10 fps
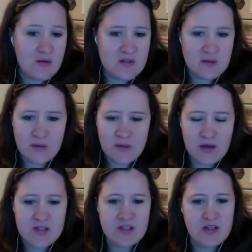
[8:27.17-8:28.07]
Yeah, that was going to be
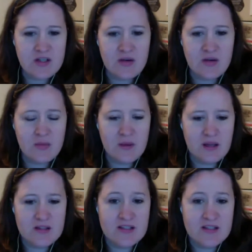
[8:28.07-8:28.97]
my question, you know,
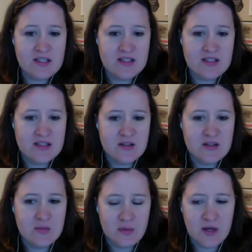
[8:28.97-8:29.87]
because it
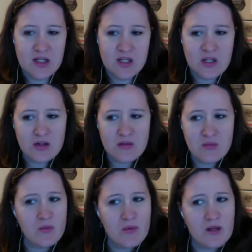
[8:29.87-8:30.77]
isn't brand
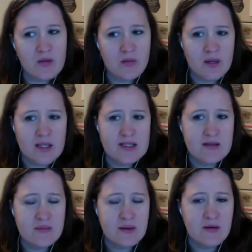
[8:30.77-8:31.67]
new, but what, what
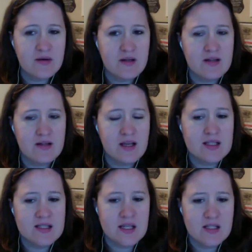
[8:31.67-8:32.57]
is it about it
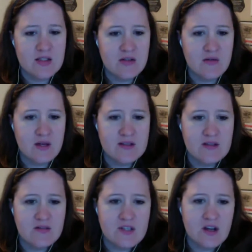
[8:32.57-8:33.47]
that excites you
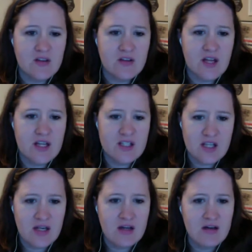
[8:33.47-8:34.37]
as a photography
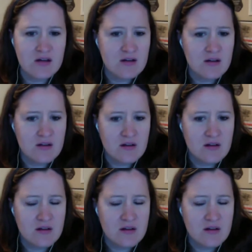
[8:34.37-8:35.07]
educator?